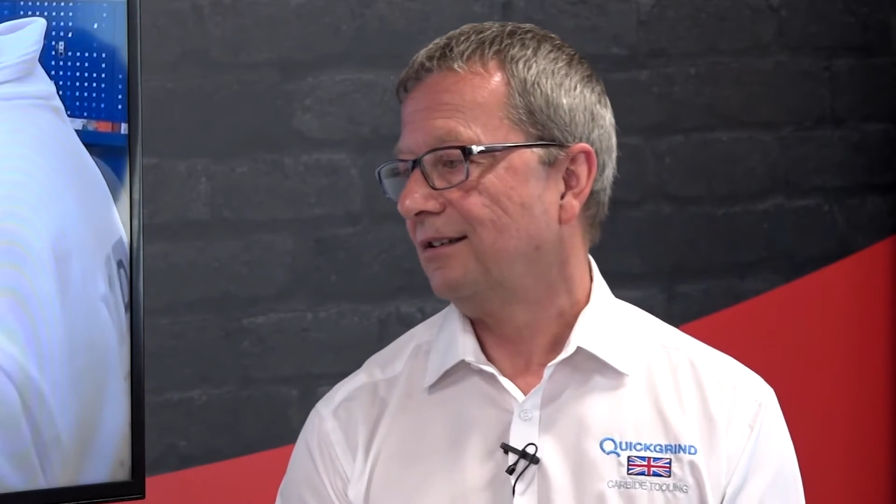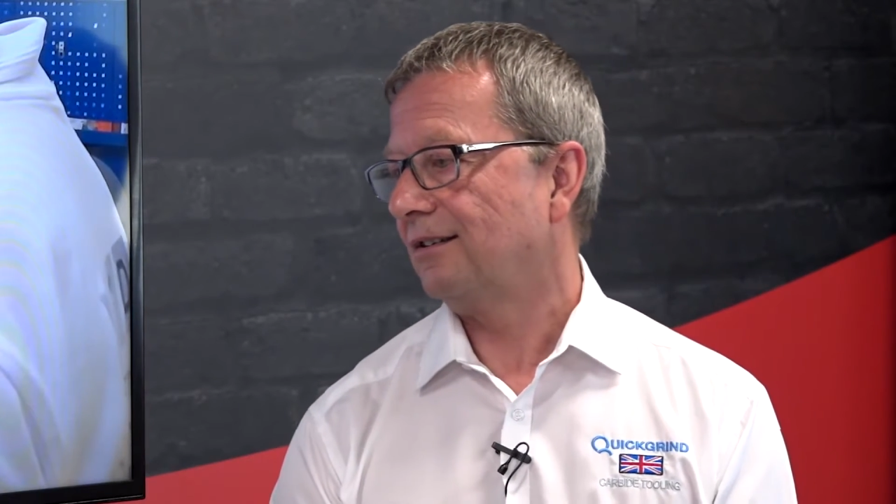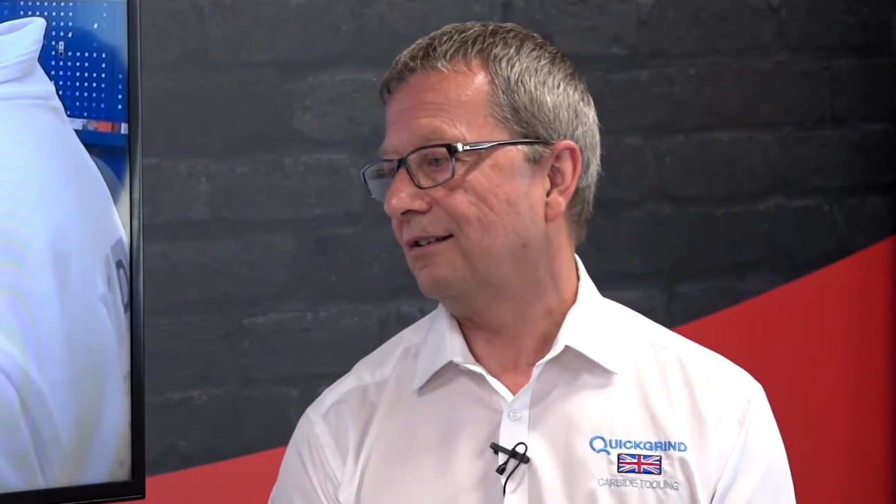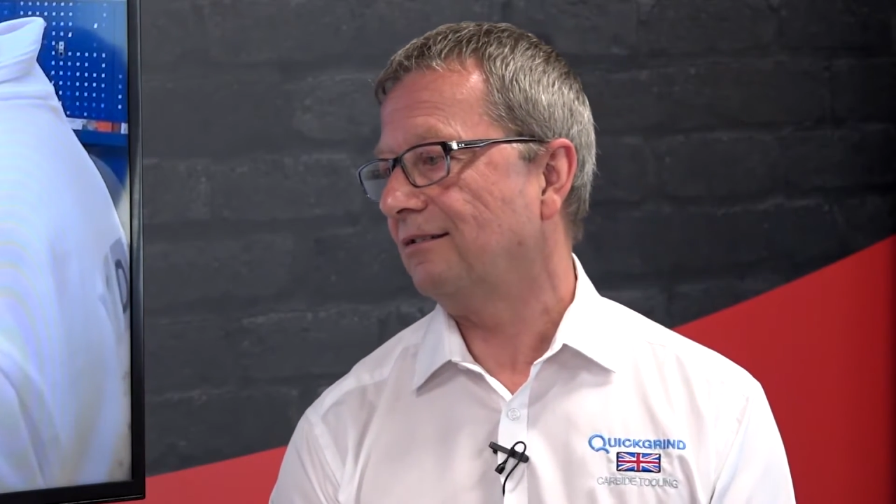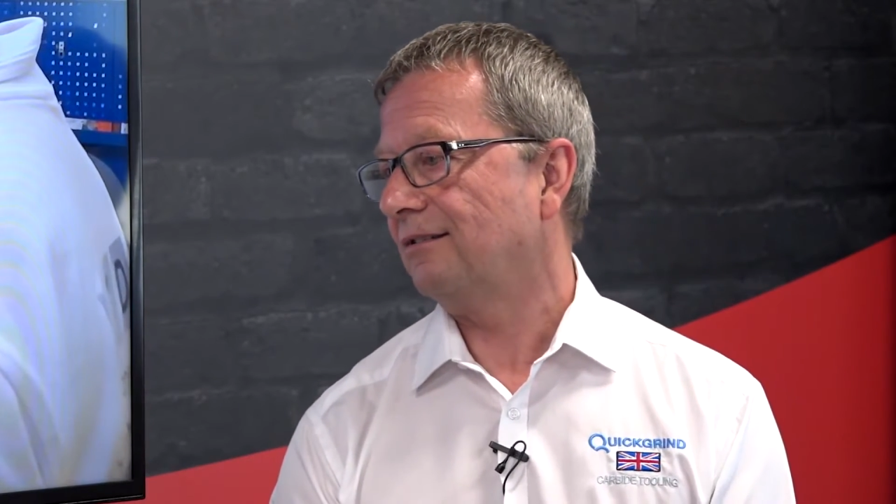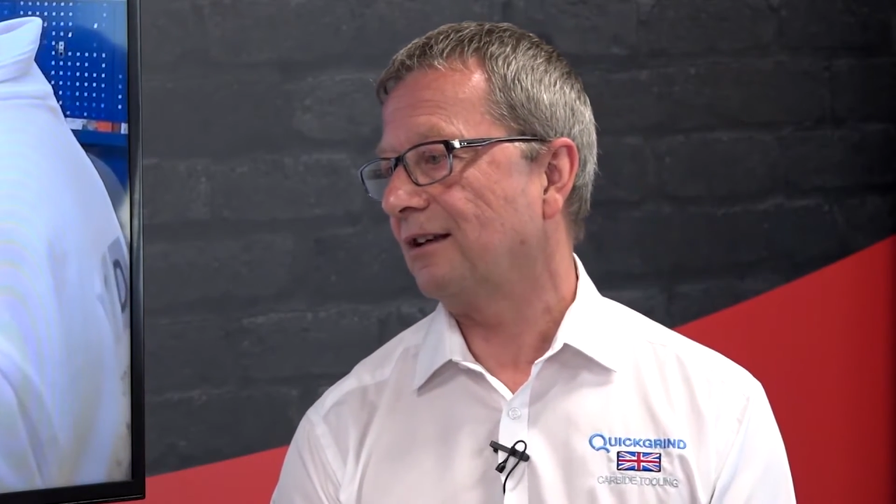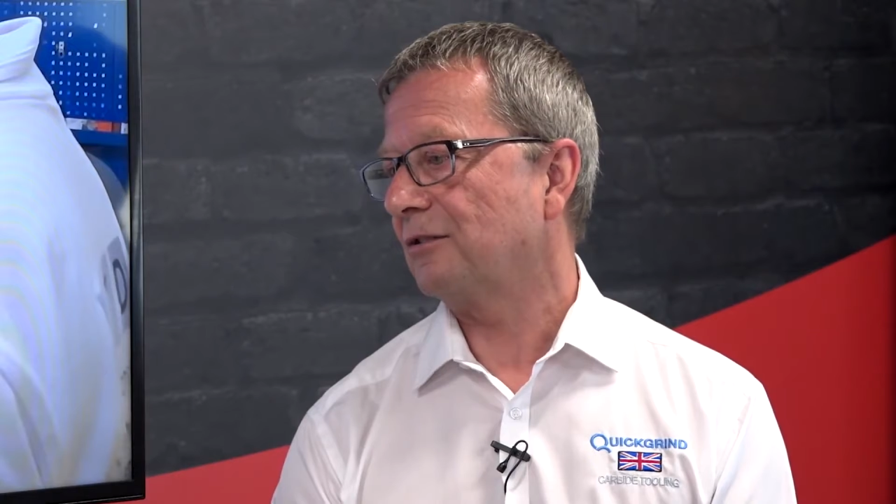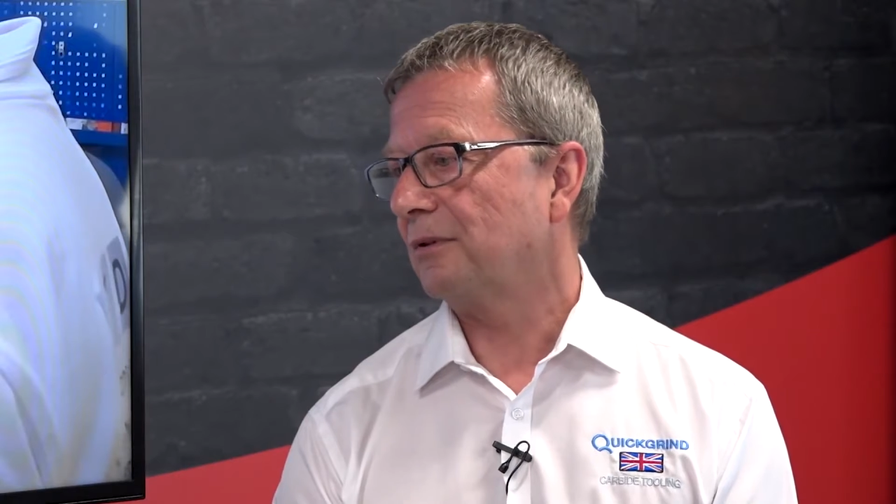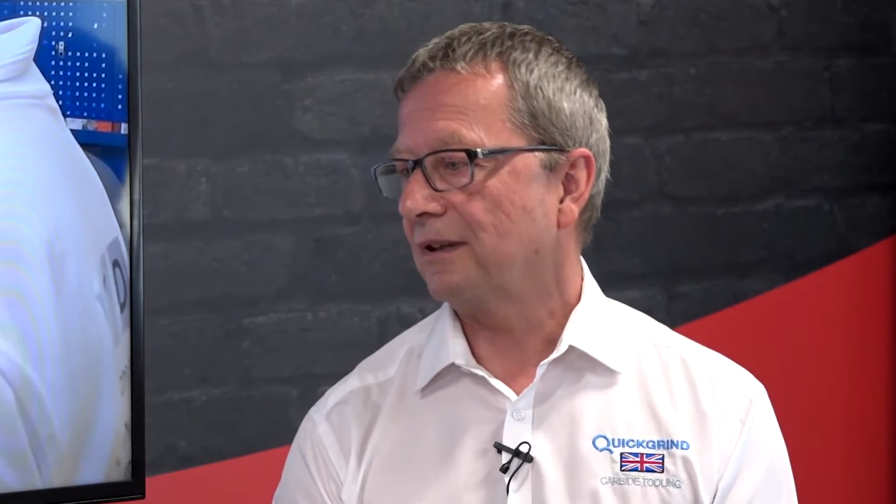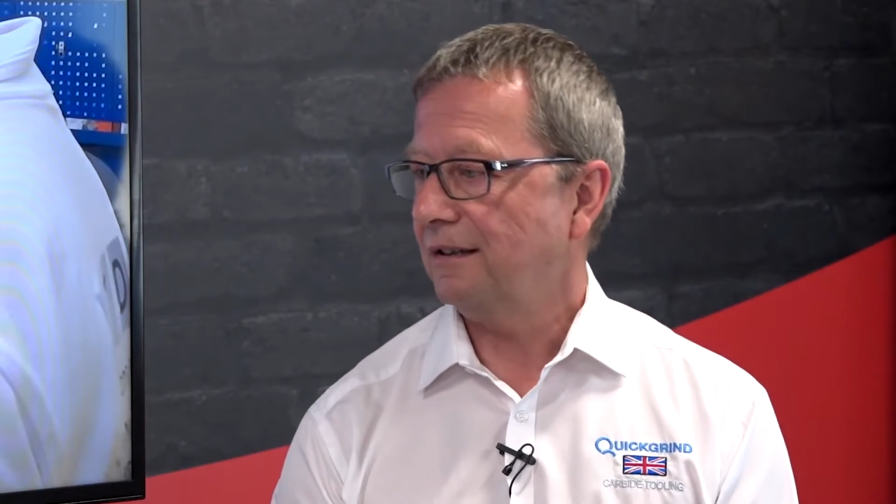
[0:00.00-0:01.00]
so
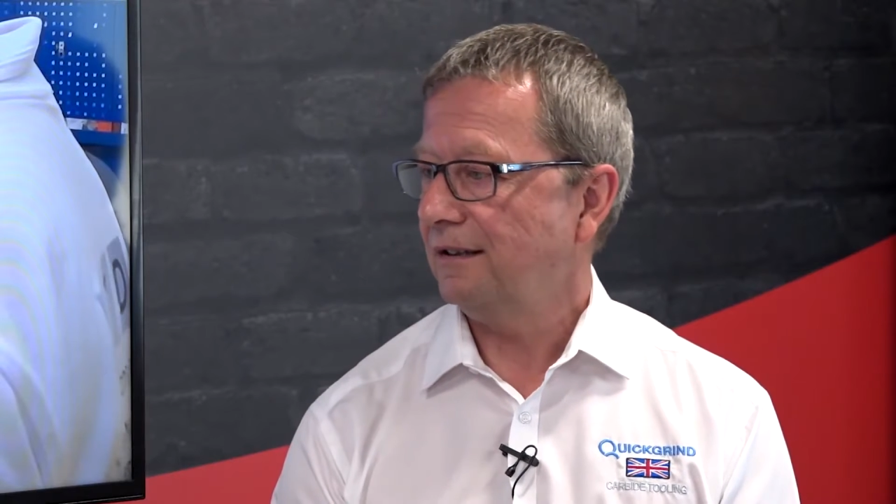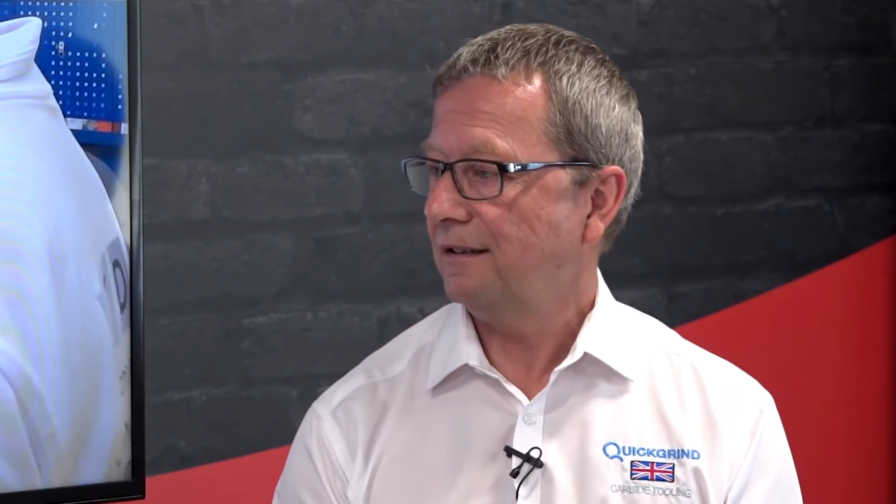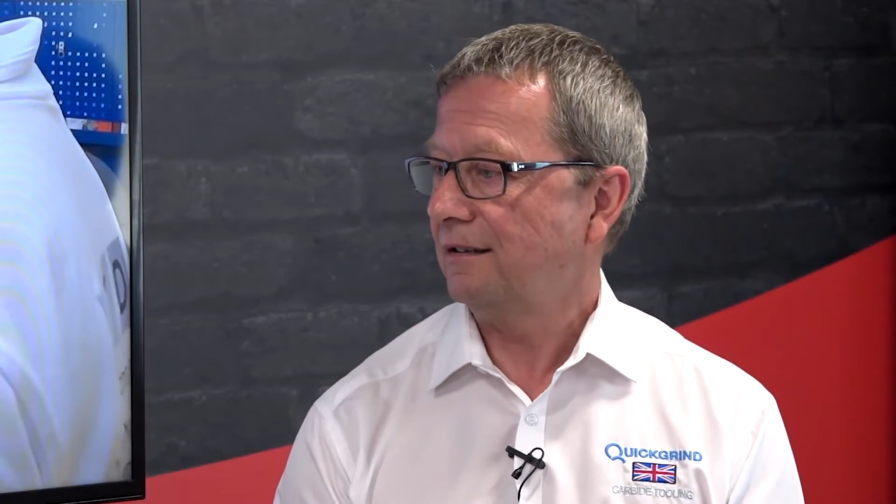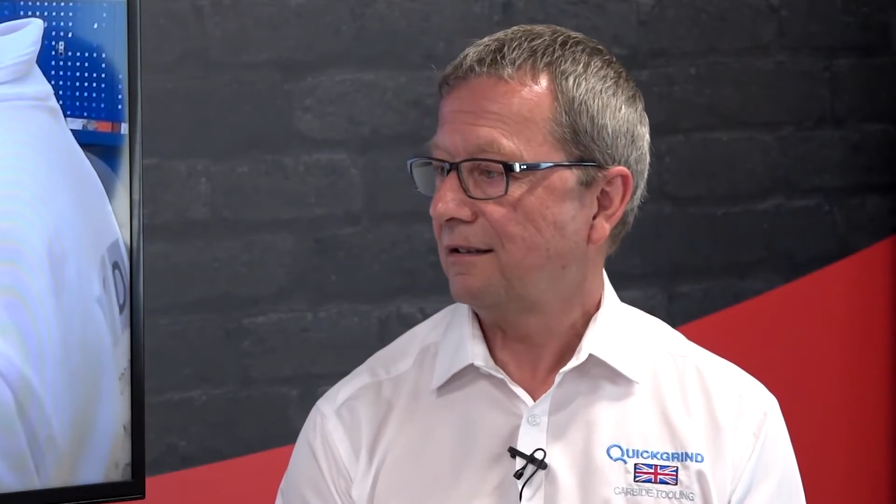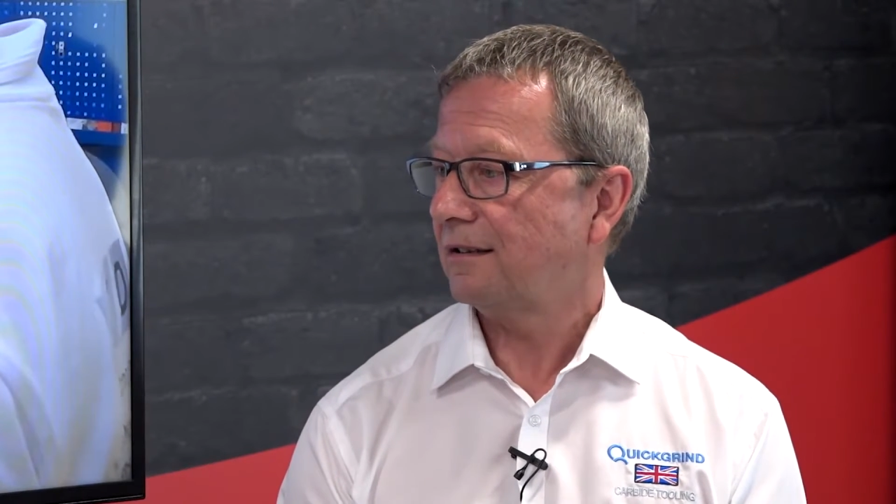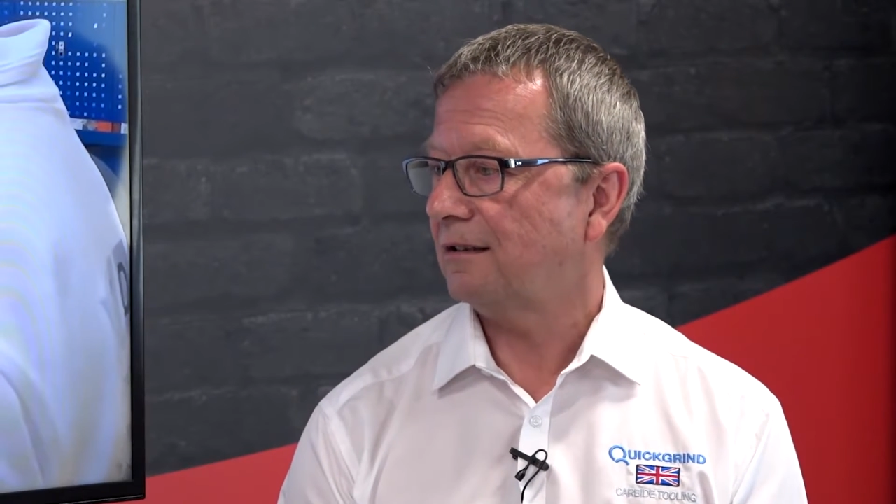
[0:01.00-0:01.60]
that's what they needed.